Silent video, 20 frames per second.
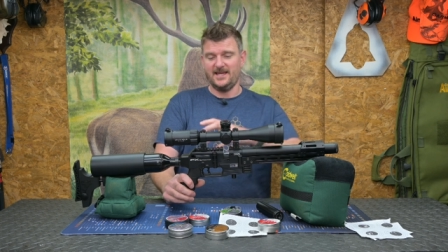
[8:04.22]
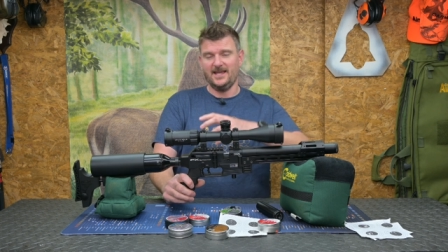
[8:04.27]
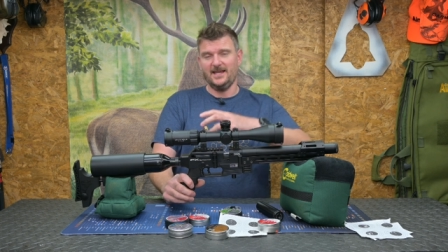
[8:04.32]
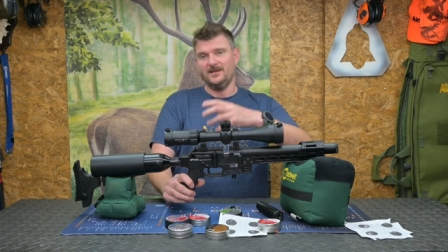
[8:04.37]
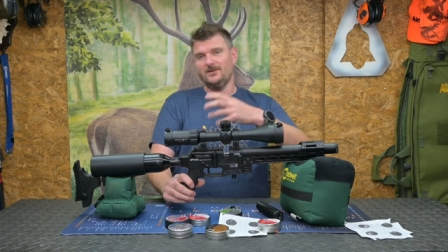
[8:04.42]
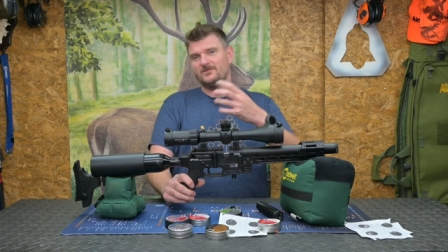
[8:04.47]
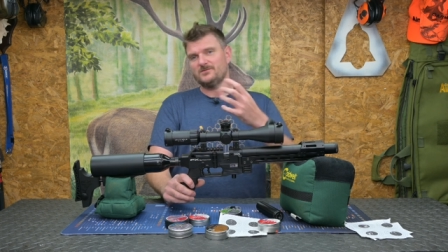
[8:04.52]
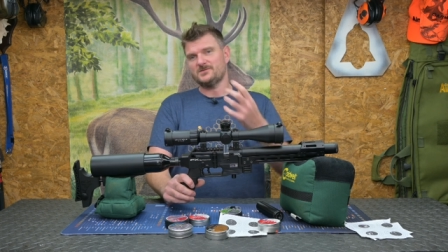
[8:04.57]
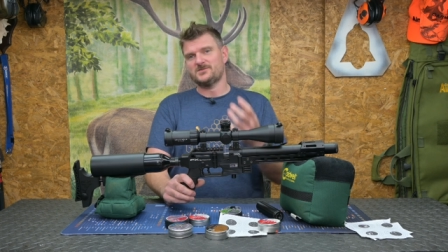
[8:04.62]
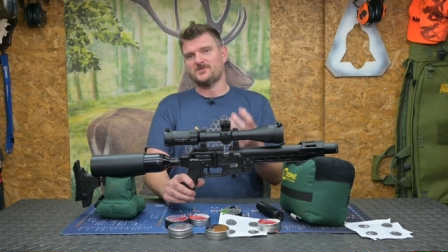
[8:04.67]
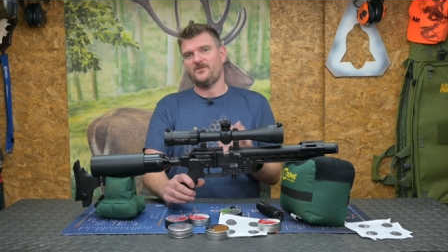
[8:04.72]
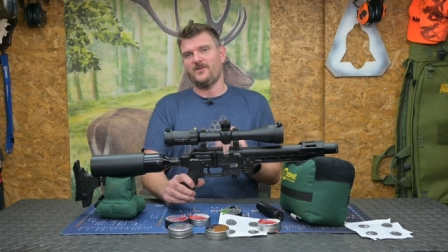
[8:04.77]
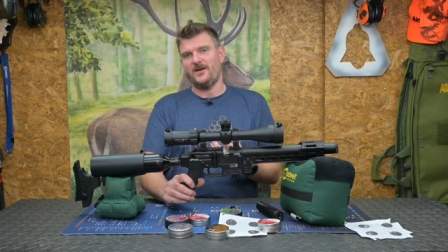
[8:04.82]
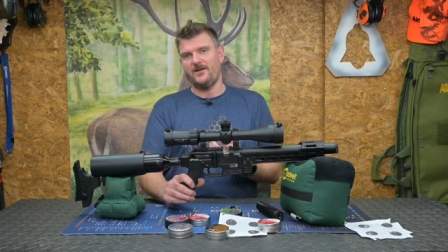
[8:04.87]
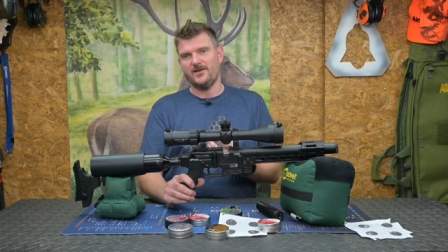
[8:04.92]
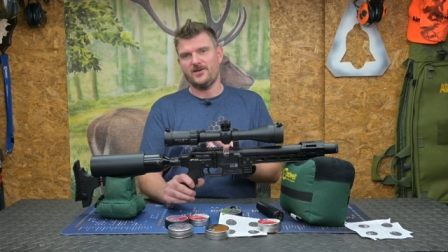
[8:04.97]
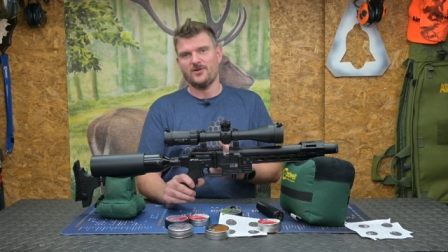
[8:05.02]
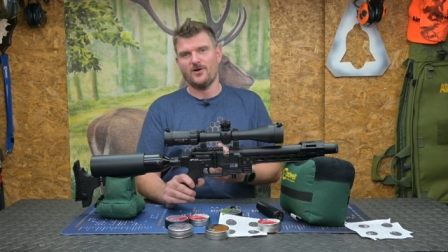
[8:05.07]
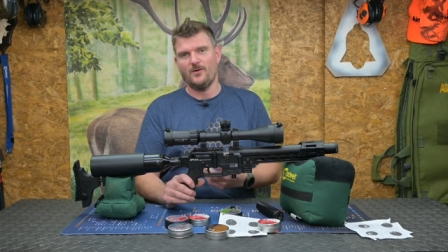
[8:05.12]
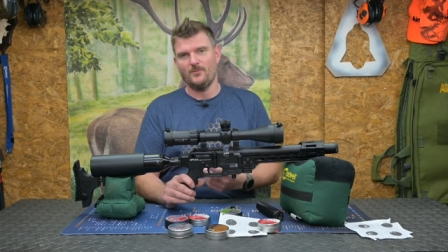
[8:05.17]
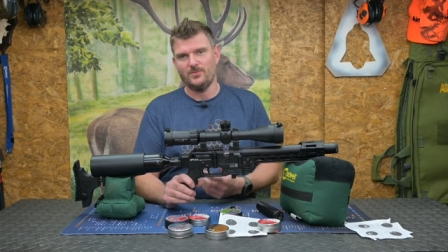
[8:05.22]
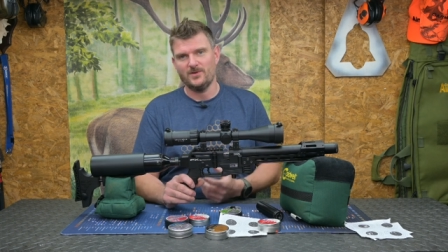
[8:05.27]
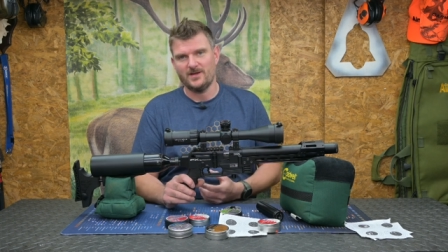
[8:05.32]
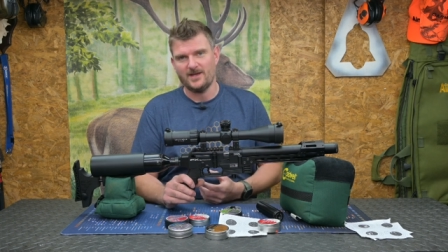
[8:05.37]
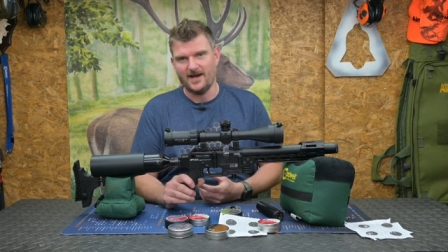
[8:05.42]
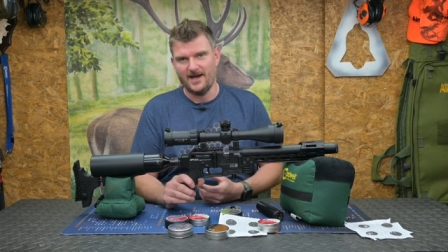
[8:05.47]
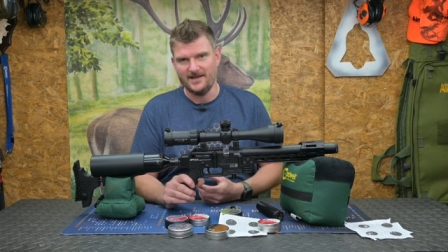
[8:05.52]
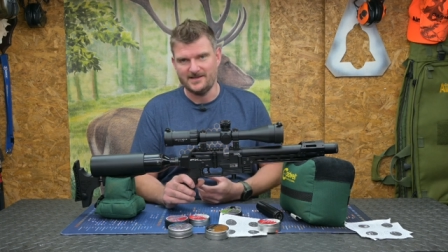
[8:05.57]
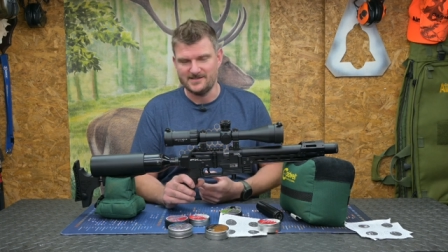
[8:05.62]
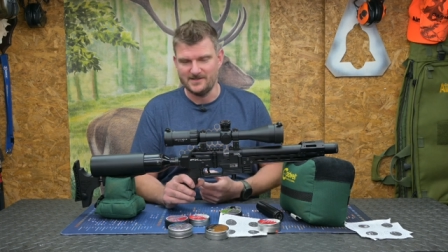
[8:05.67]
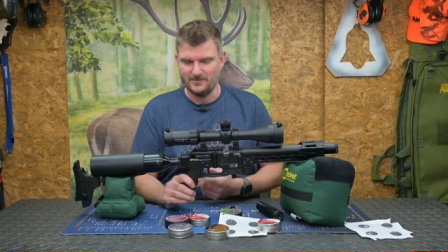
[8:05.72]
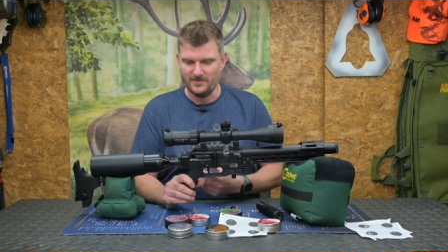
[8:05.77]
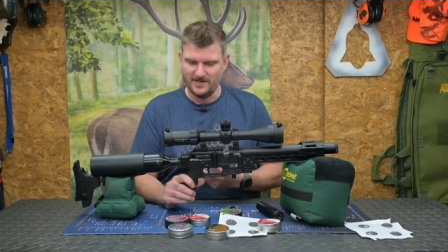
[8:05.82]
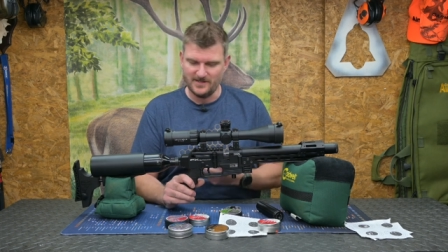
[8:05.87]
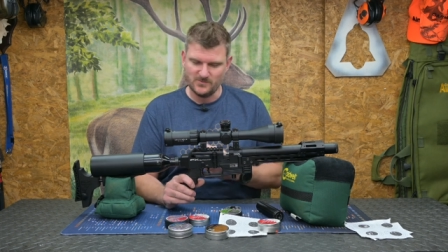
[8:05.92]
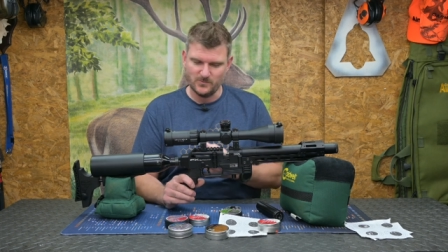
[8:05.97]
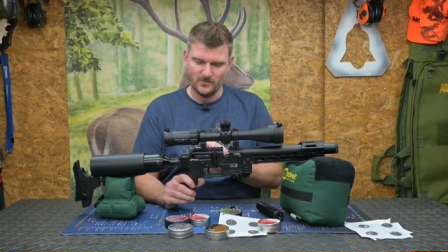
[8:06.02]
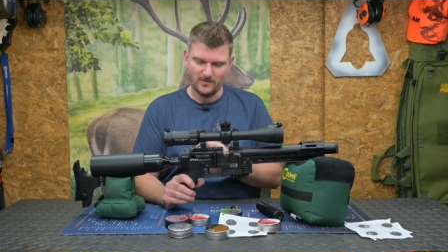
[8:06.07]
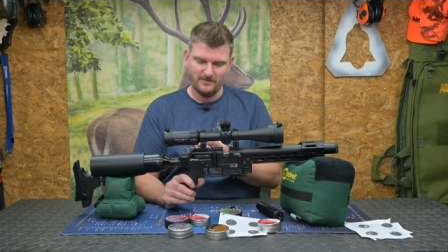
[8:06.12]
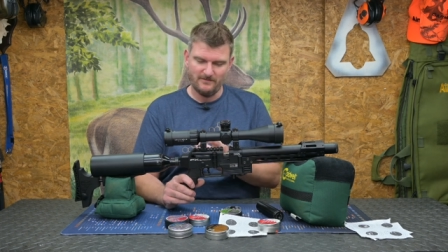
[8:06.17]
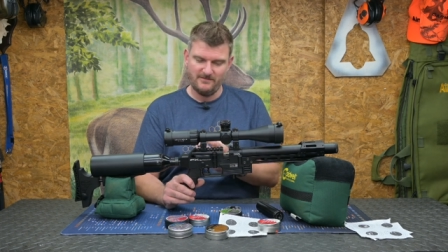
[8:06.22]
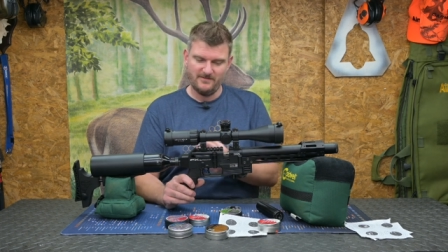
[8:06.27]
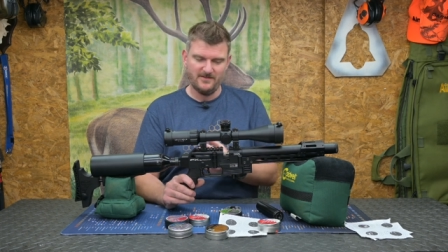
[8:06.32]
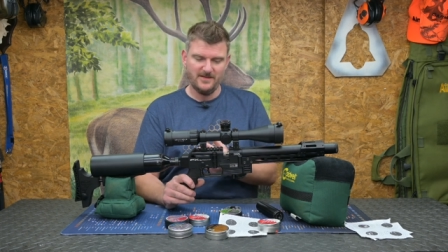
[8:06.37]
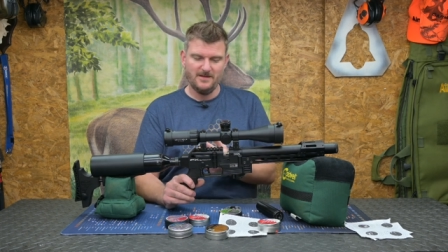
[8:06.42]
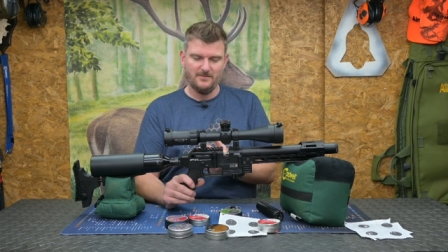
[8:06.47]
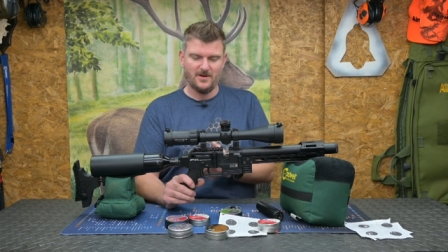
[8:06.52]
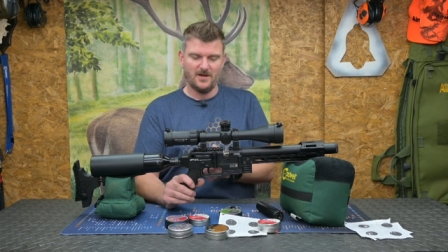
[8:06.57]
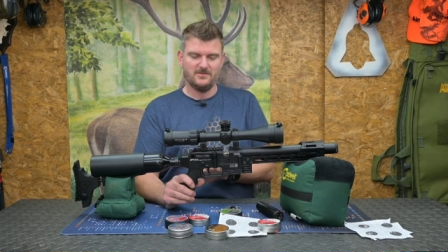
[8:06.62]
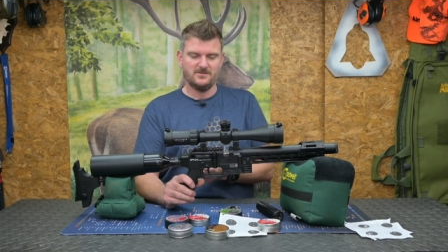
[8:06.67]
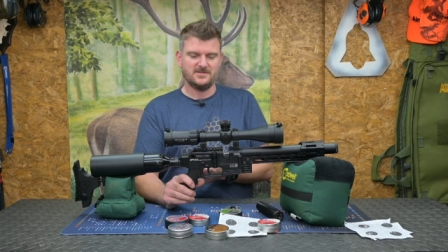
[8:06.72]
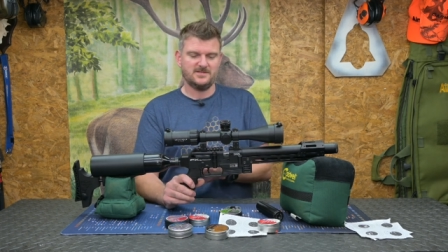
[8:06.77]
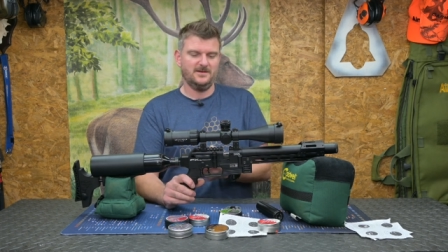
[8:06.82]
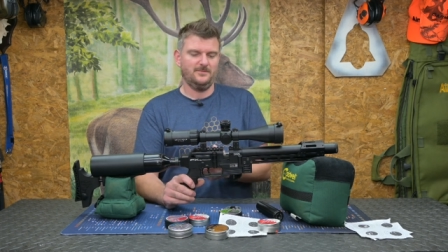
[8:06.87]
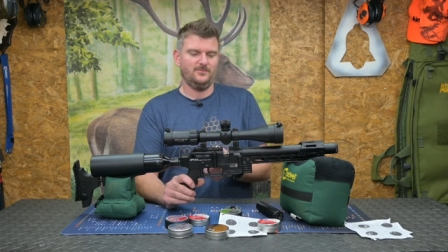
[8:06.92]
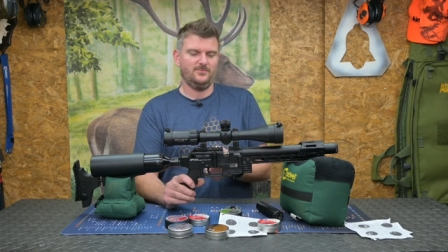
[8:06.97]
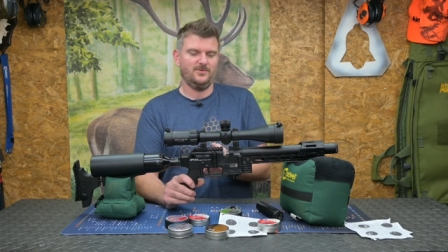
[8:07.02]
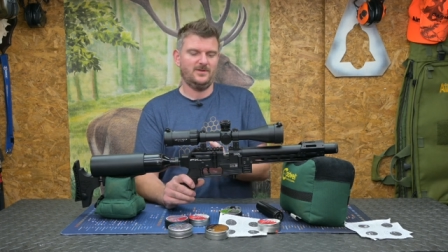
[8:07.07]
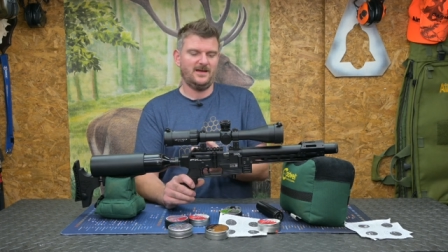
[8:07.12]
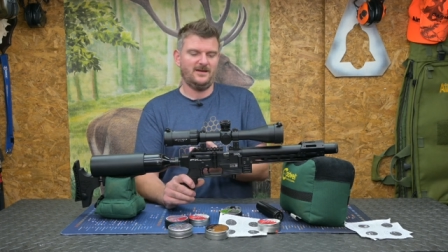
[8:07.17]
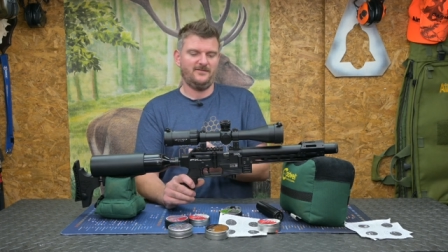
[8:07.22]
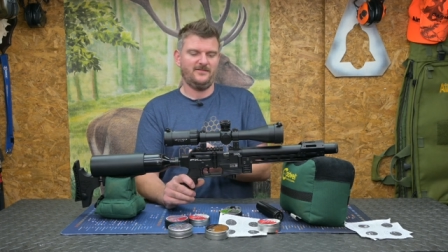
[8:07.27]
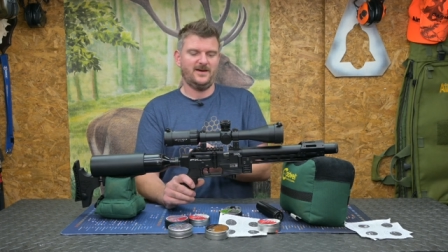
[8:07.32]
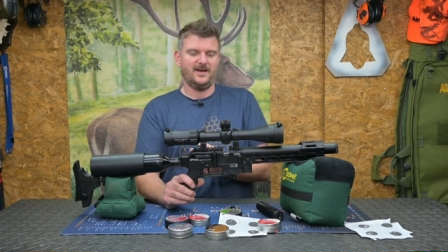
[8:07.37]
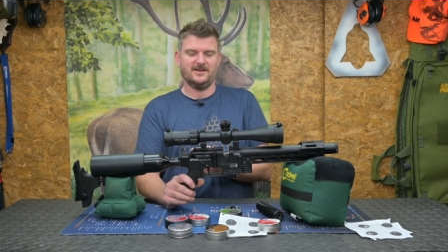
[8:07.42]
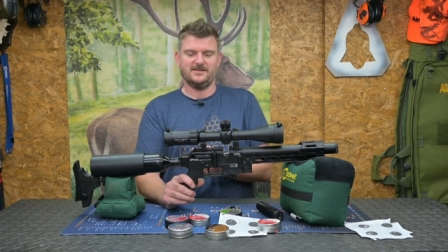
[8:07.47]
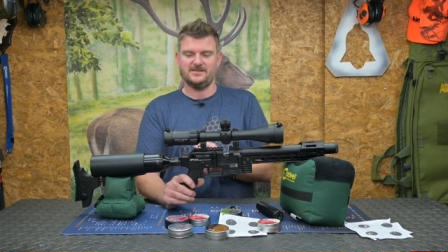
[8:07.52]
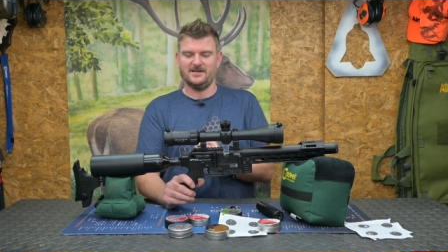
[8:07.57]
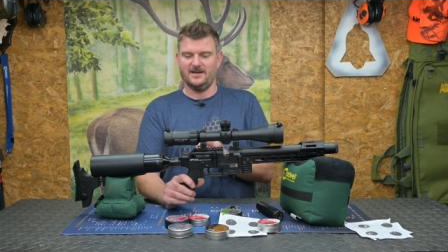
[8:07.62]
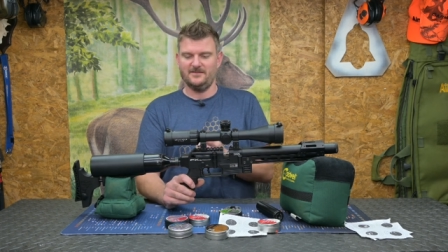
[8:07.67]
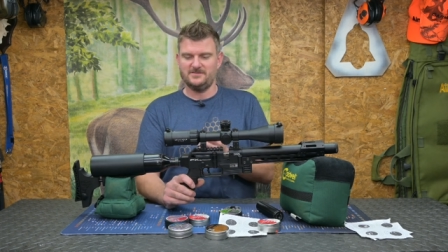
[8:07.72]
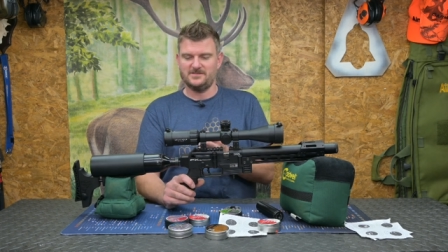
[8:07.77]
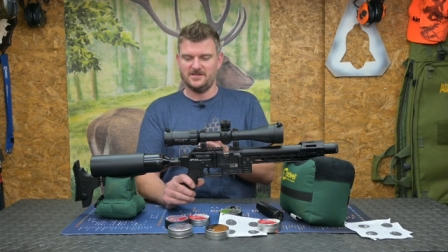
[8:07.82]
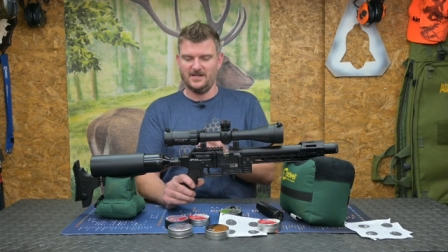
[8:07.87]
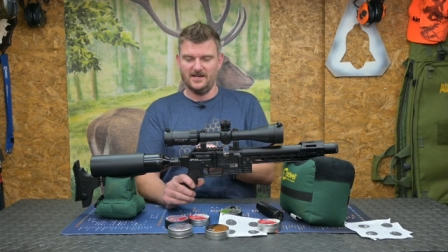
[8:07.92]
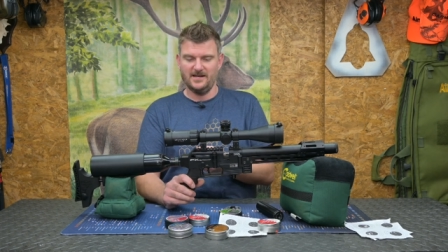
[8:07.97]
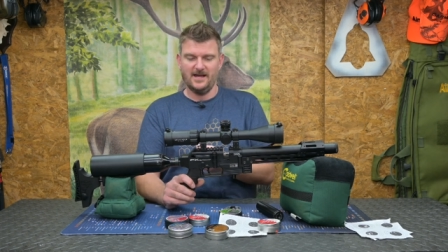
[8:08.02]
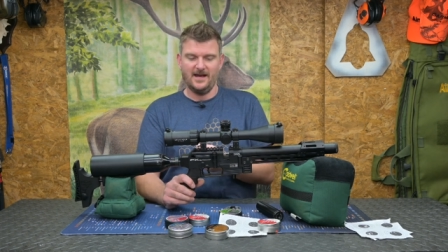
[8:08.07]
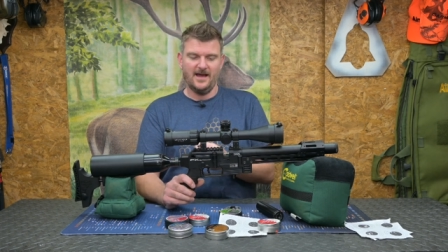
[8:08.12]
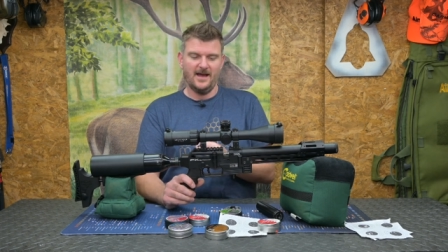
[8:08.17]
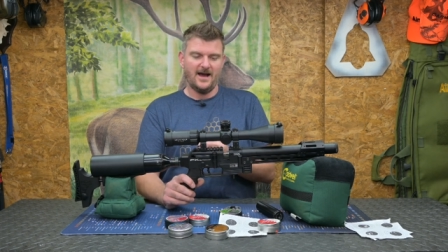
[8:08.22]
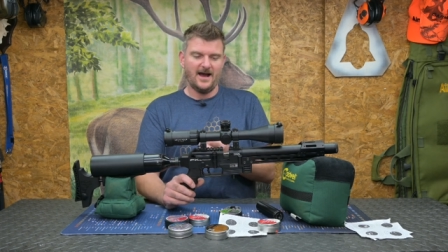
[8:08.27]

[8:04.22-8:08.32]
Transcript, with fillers: it looks very complicated, but it's one of the most simple FX I've seen.